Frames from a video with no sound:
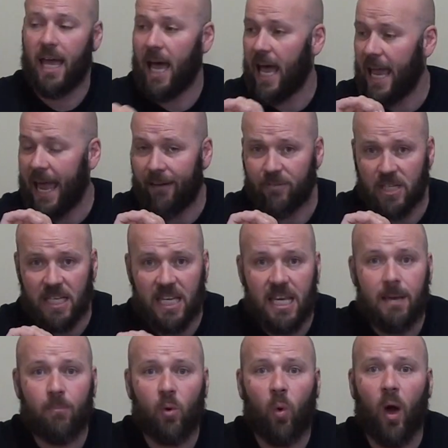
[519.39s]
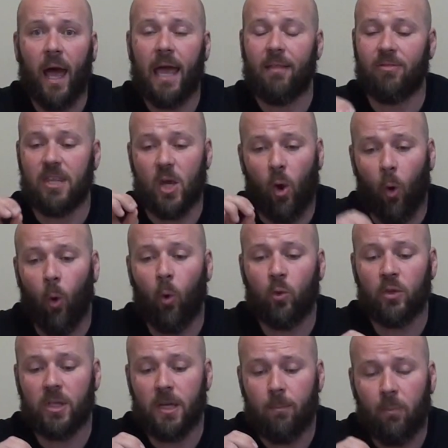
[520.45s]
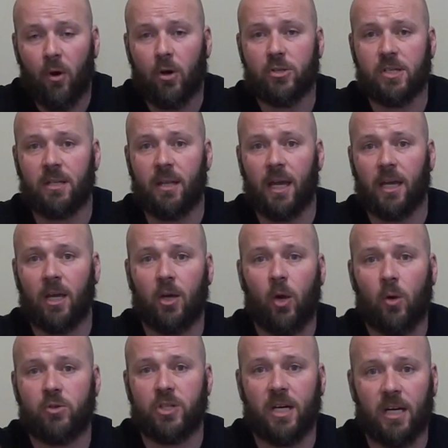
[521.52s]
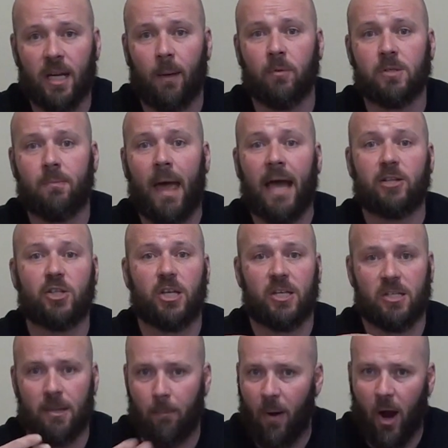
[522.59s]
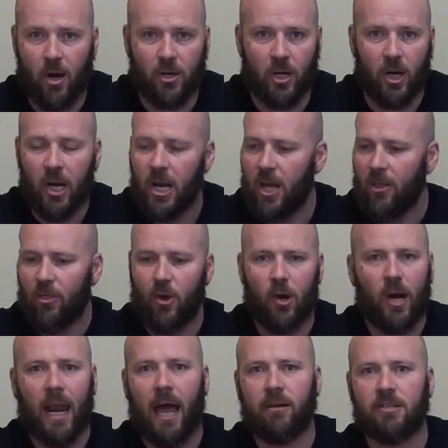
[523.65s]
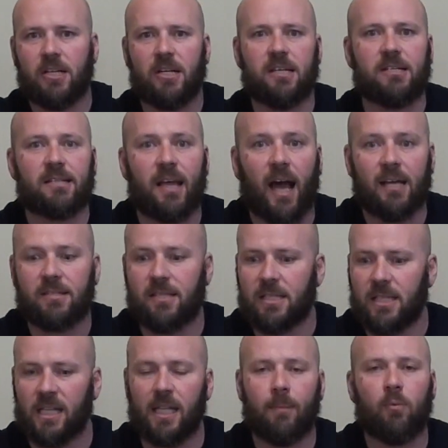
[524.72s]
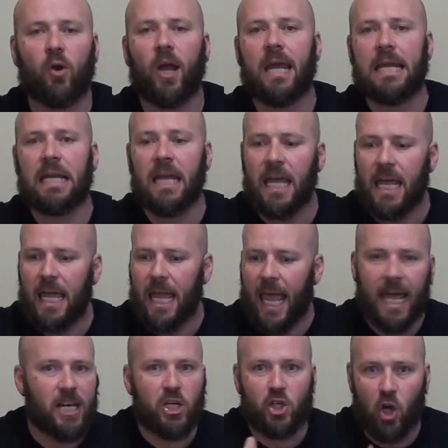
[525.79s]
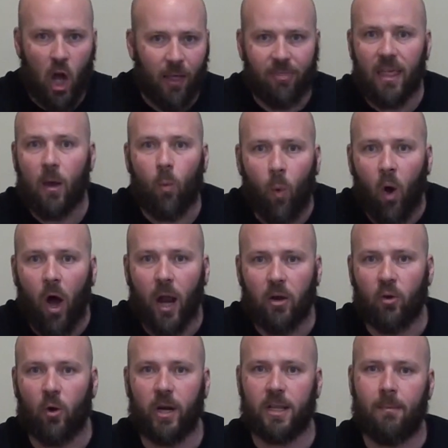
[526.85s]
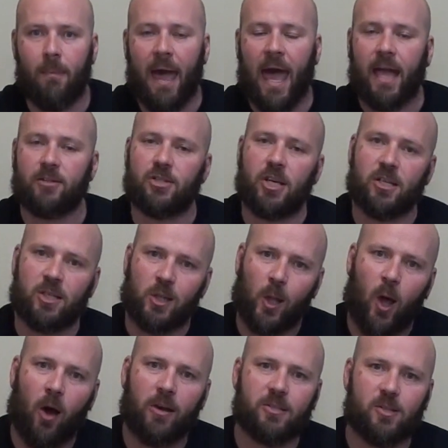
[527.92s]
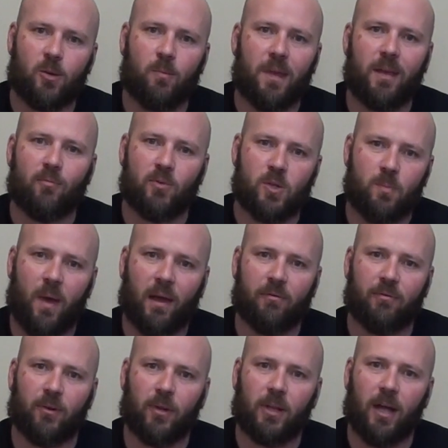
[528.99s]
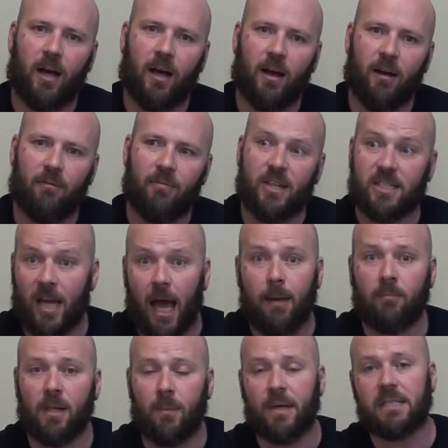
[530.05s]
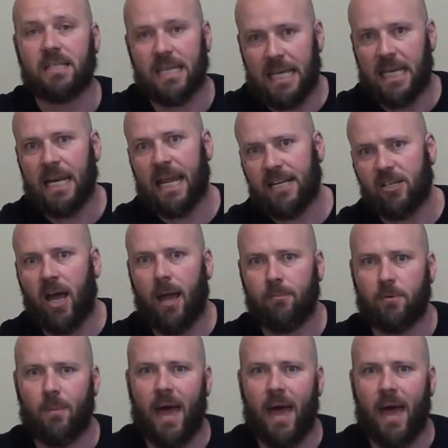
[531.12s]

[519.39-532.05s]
I have to keep quiet. The only person that can coach in a doubles match is the partner. They're allowed to discuss and deliberate any shot they want during the match as long as they're being respectful of the time limits in a timed